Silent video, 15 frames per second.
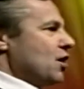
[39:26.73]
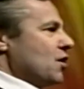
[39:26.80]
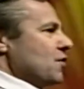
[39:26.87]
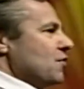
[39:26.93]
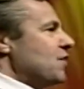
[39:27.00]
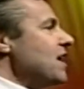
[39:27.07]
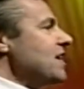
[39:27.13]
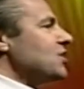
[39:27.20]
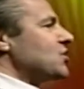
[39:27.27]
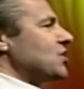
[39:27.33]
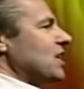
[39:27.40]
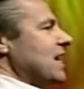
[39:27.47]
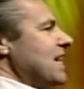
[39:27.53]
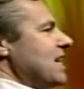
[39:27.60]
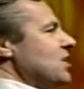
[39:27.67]
This
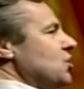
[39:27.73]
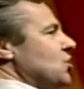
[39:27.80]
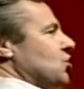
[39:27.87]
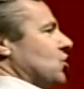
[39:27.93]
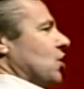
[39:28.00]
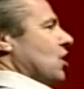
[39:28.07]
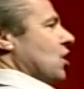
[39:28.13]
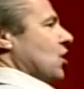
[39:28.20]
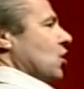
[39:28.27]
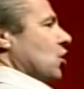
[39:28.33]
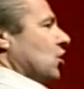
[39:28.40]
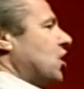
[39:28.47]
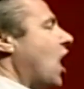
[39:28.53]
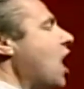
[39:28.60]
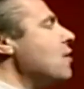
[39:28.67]
is
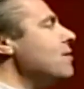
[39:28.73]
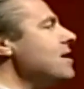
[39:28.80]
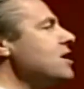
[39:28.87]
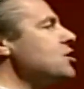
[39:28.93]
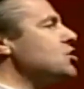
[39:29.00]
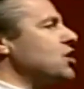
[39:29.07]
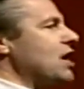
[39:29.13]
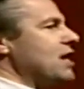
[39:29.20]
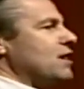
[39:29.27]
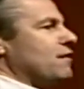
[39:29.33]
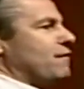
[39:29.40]
courage in the